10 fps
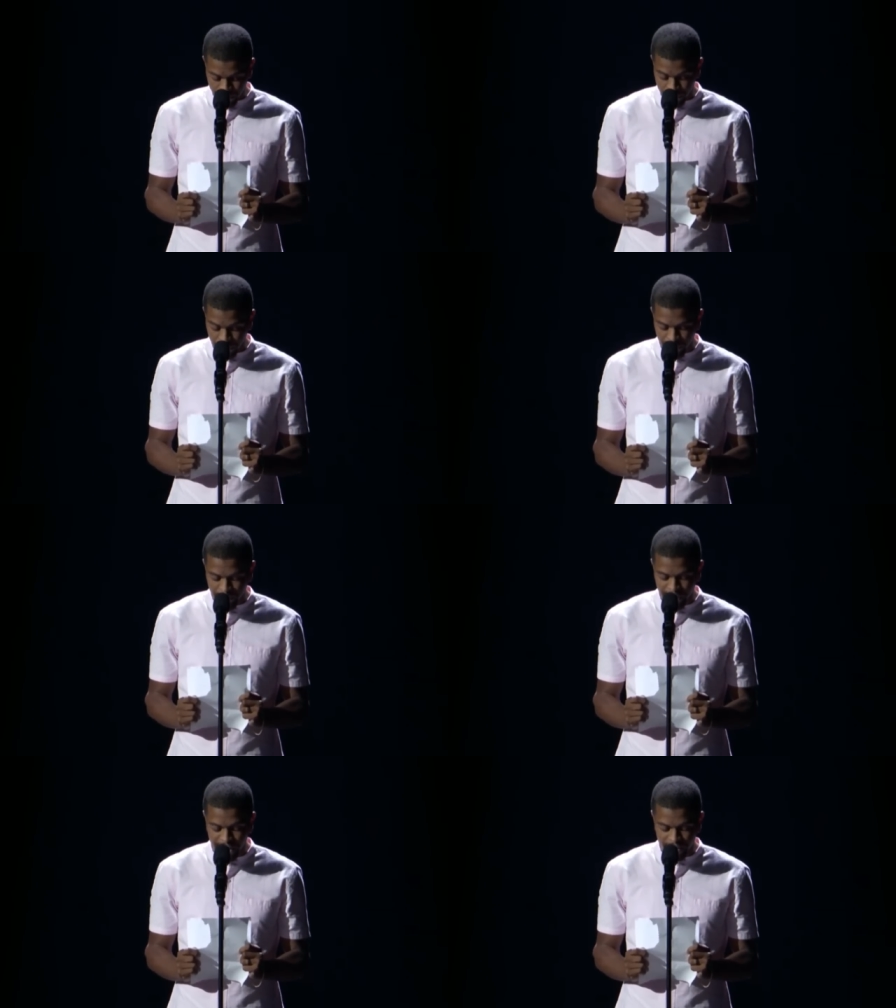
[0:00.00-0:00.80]
for
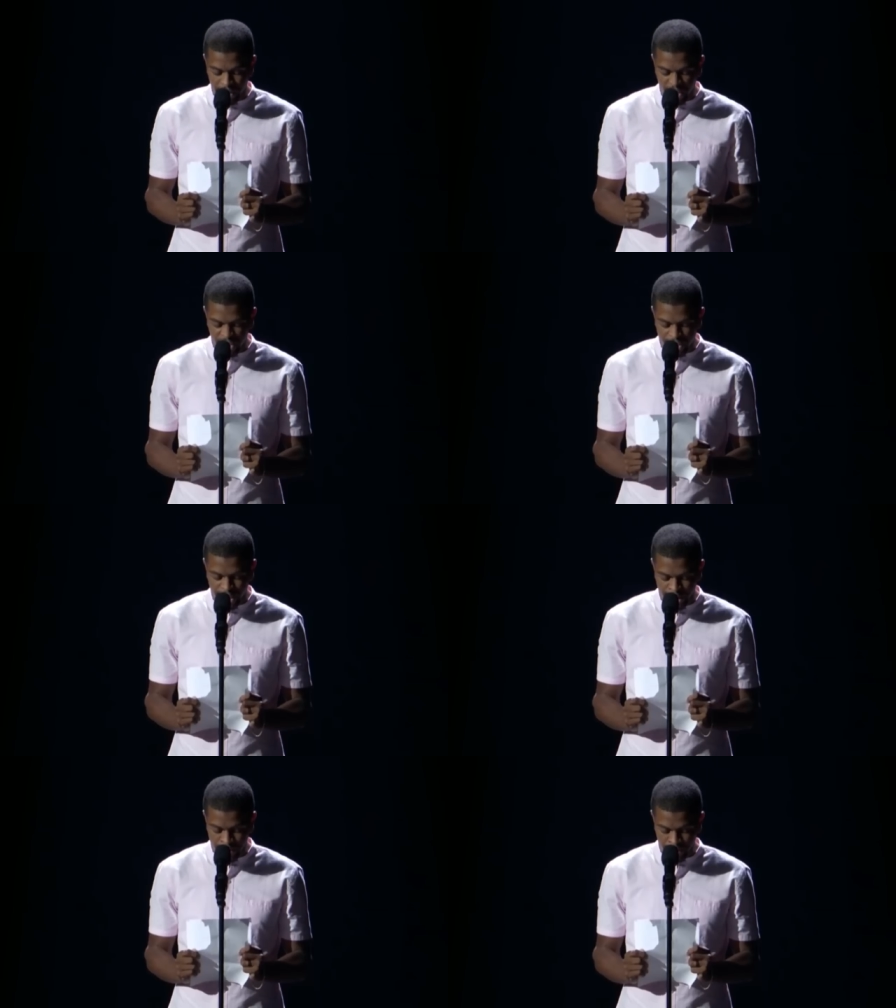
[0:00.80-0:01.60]
twenty-five years
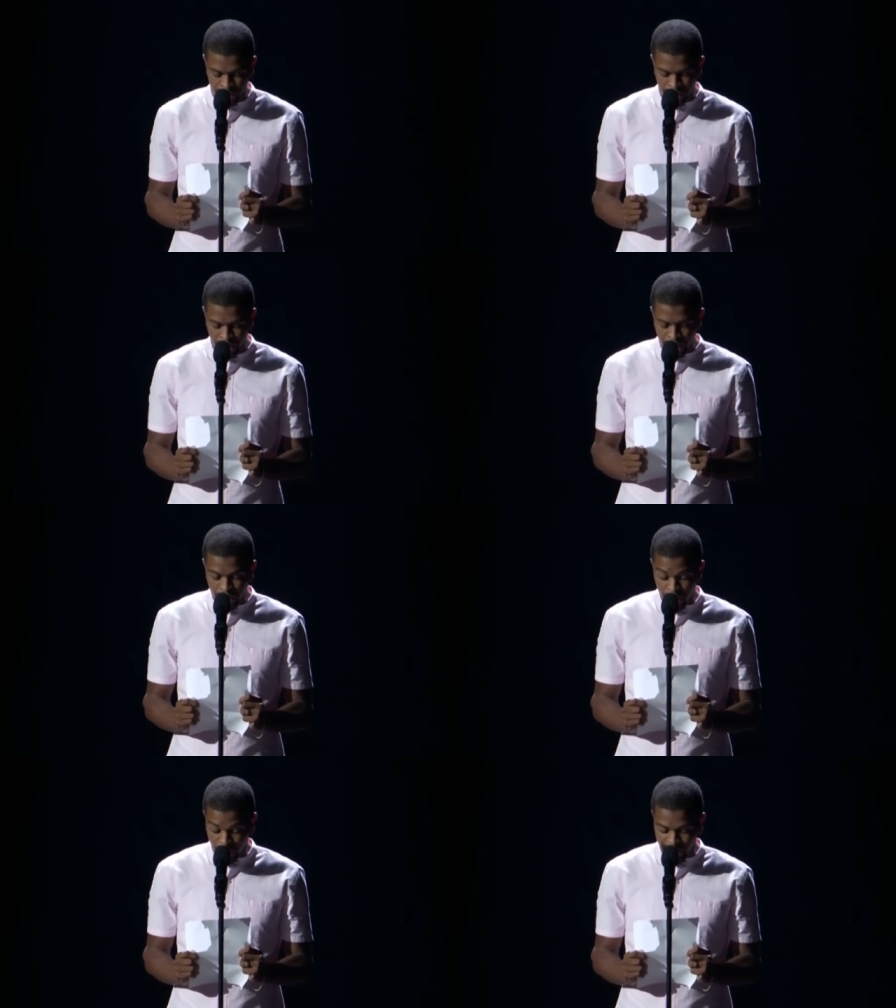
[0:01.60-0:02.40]
I
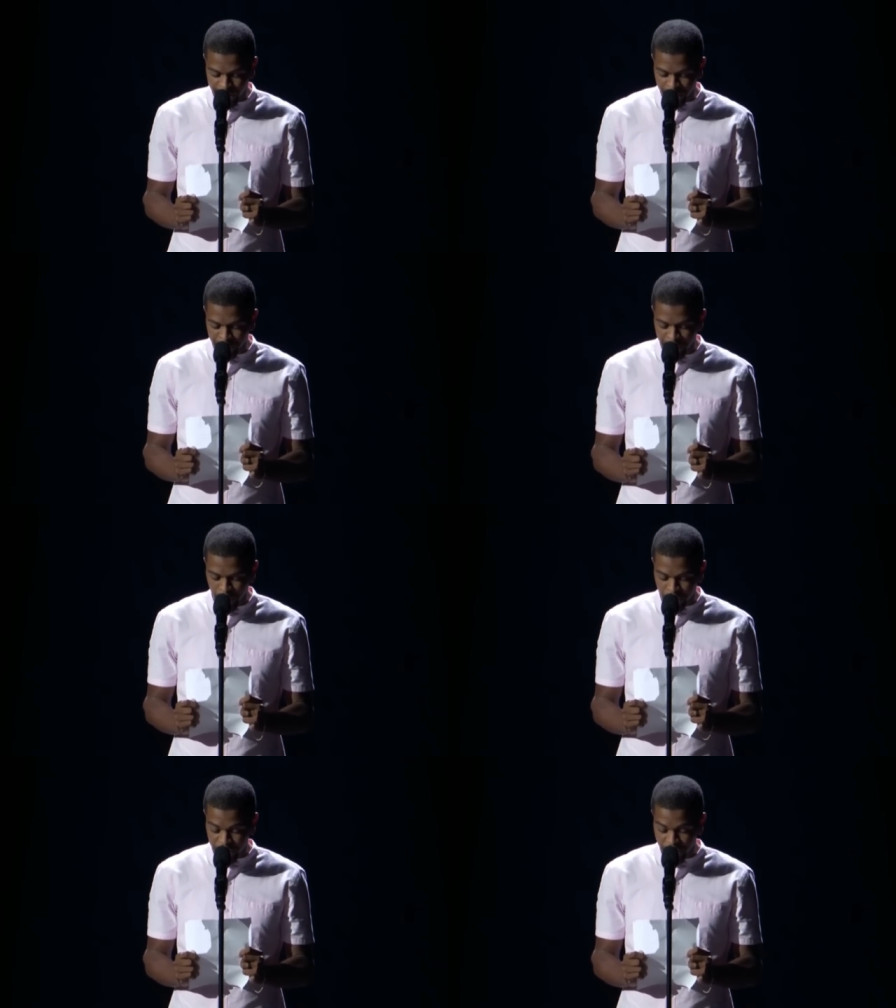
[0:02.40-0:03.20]
cried into
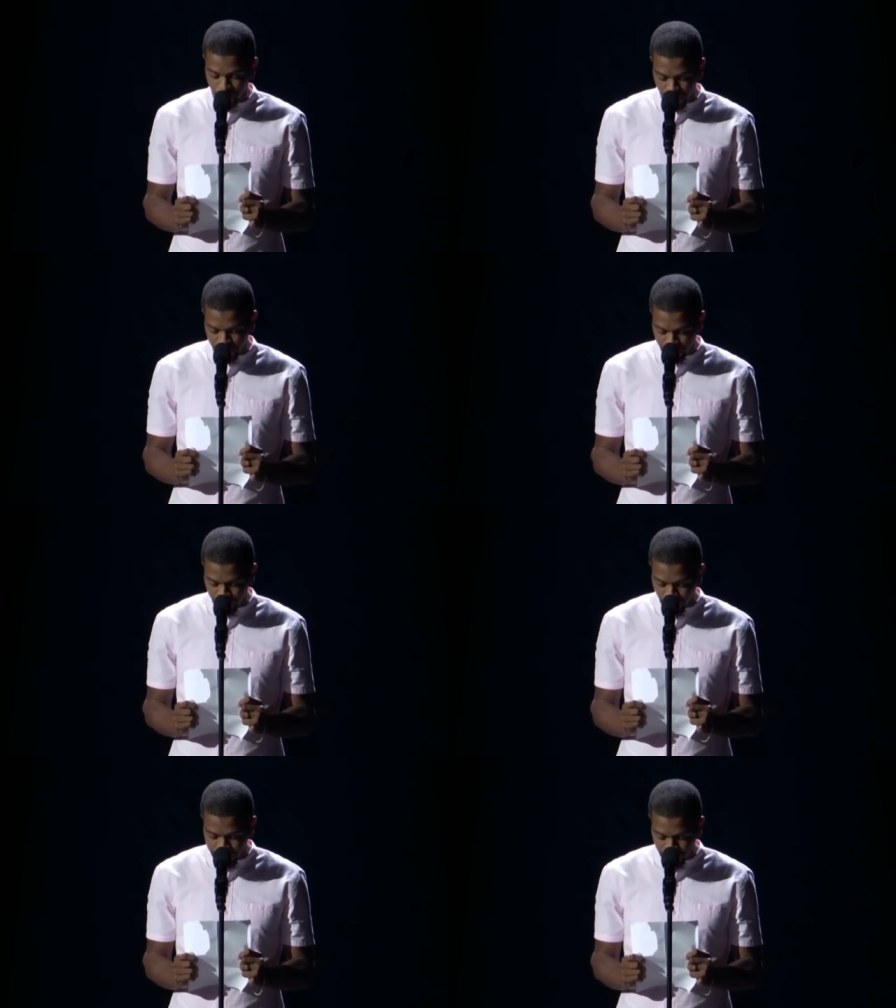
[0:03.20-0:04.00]
pillow sheets
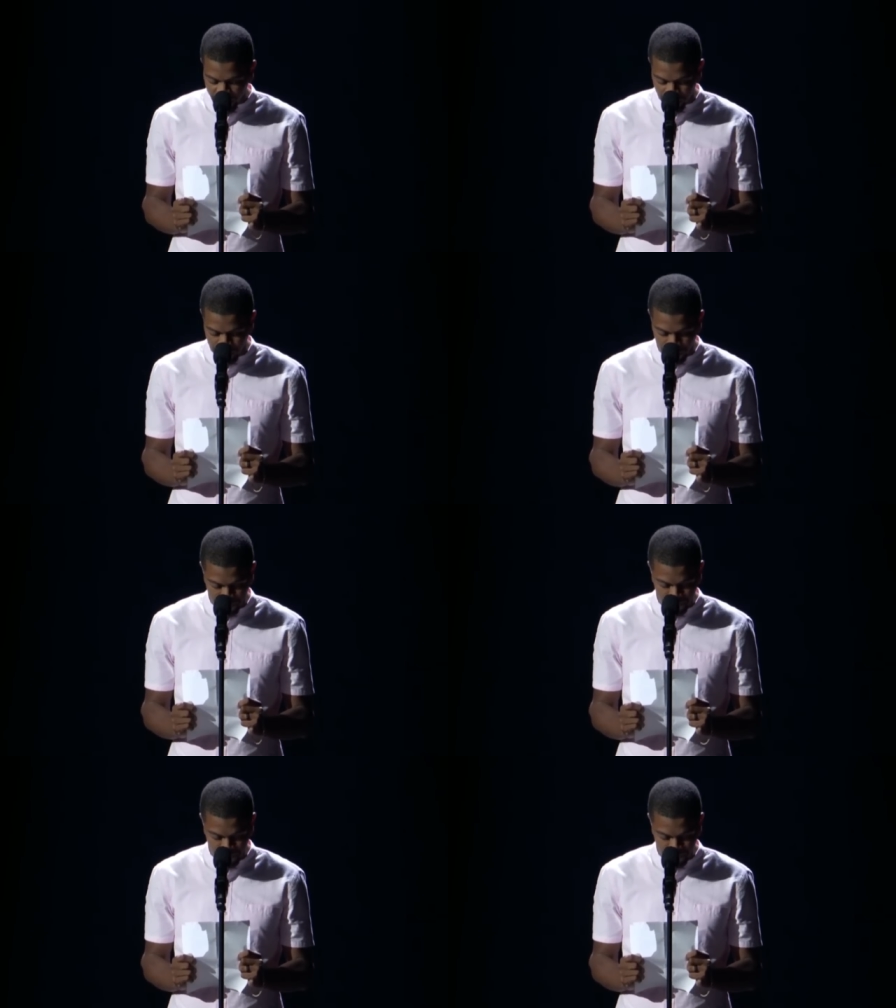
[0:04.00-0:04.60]
wondering why you left me,